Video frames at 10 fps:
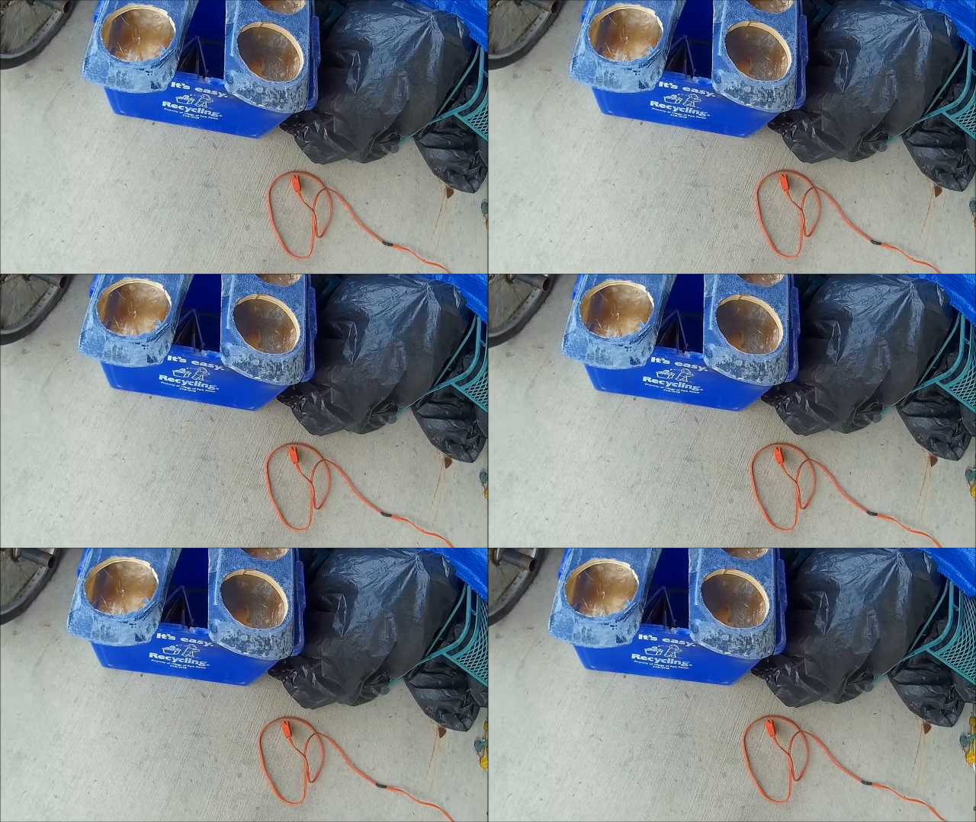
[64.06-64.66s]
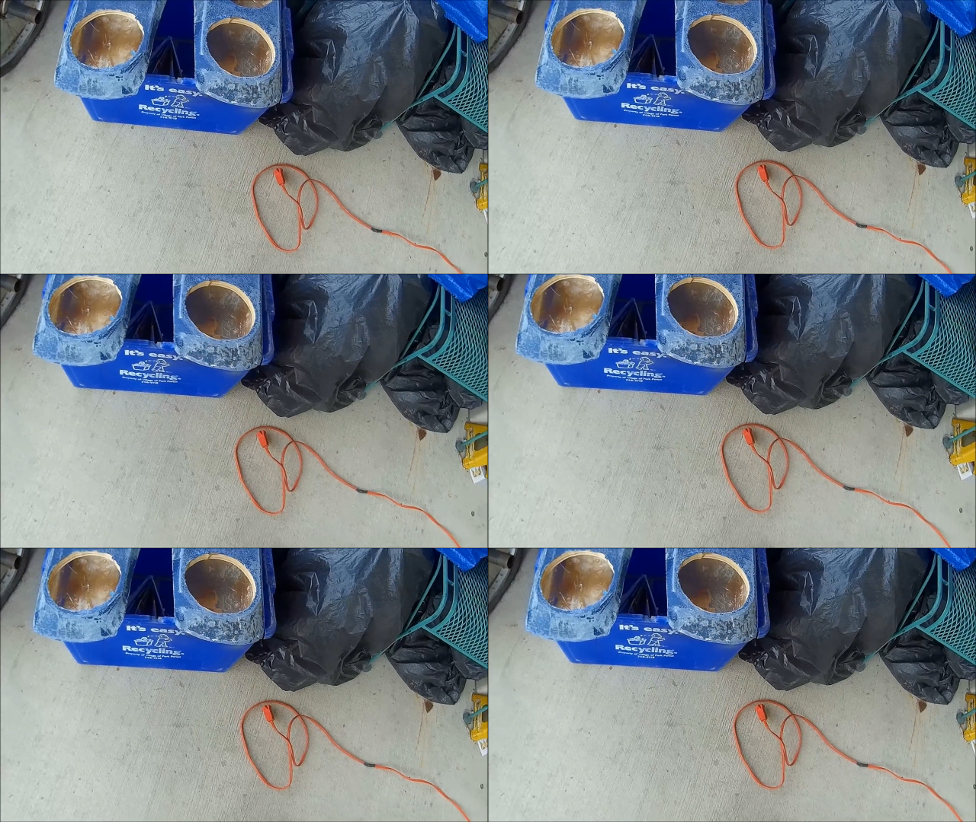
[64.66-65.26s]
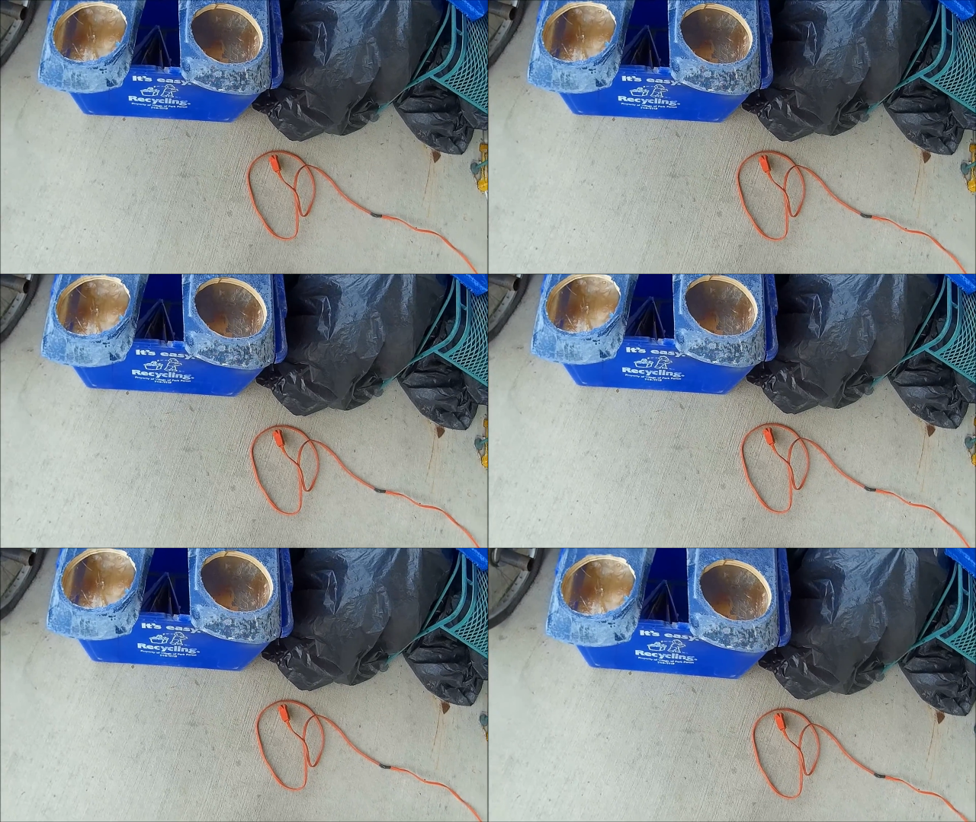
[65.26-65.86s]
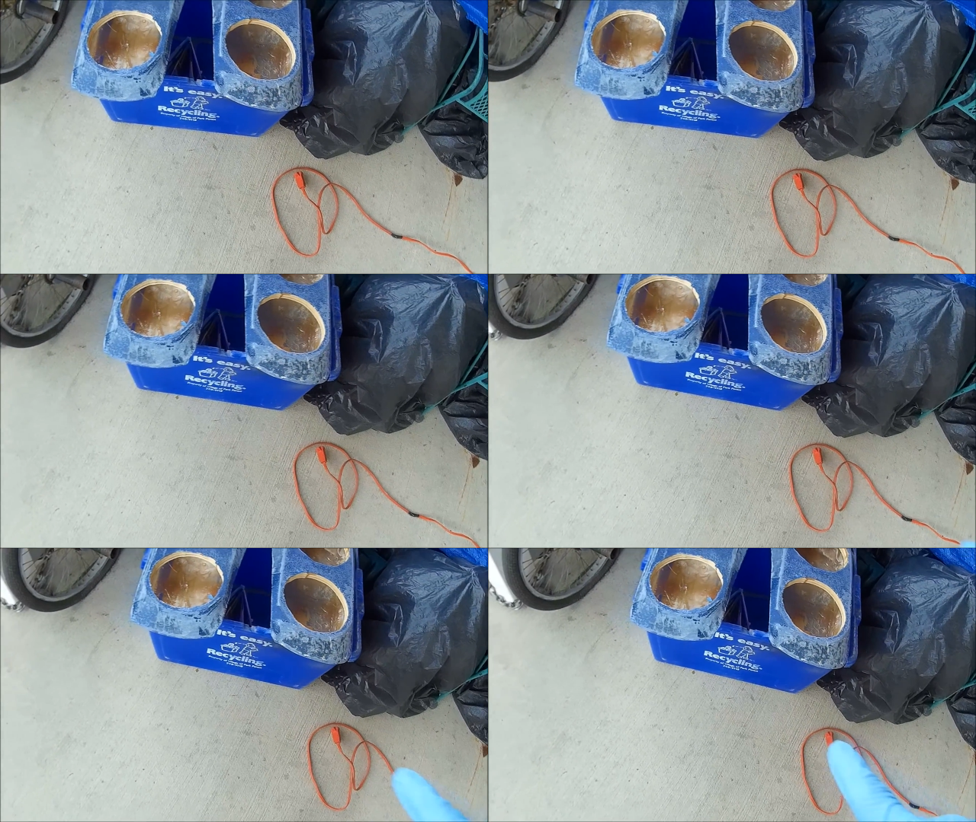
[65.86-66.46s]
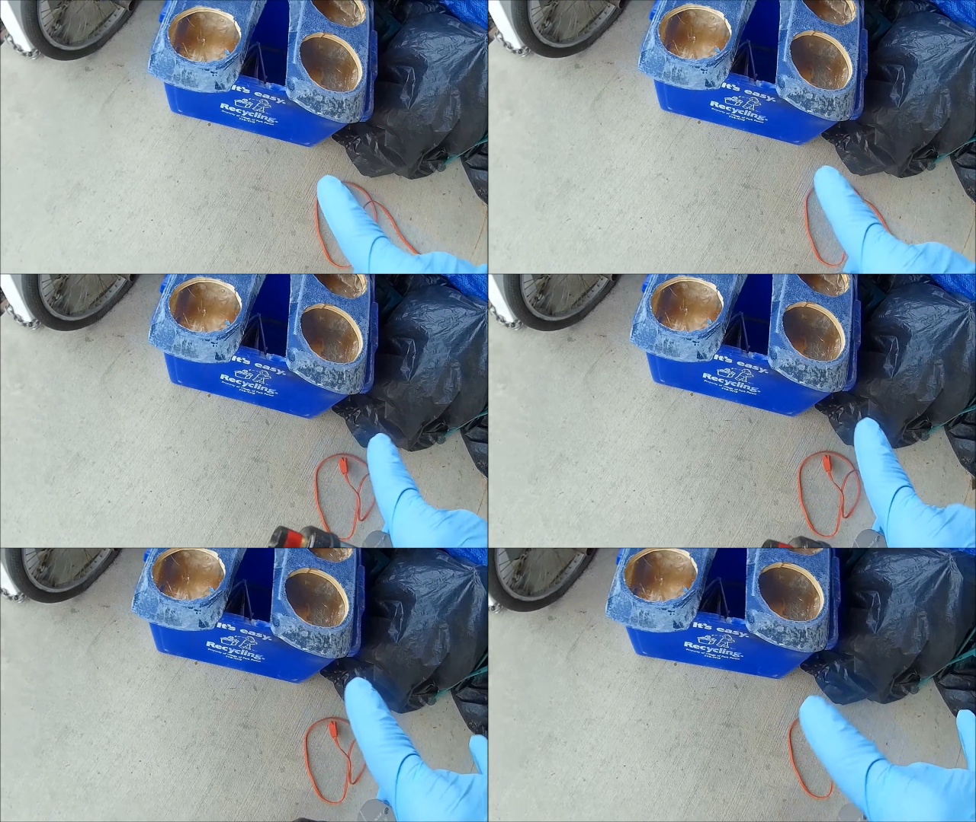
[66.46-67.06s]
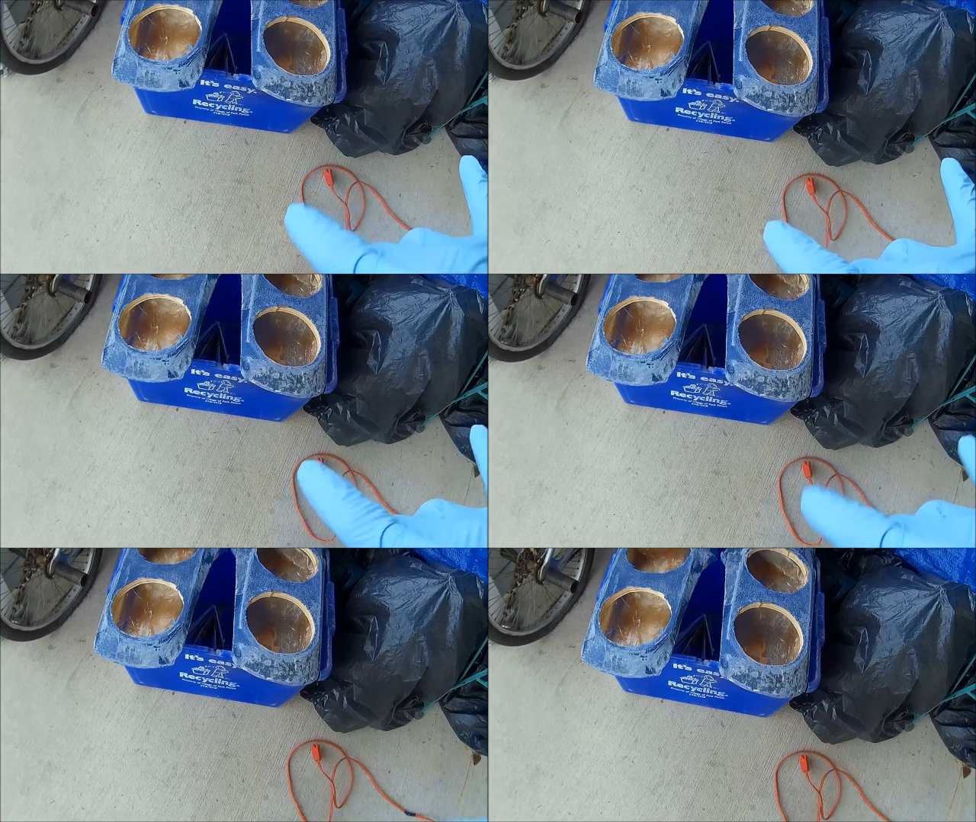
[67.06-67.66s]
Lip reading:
[unreadable: no face in view]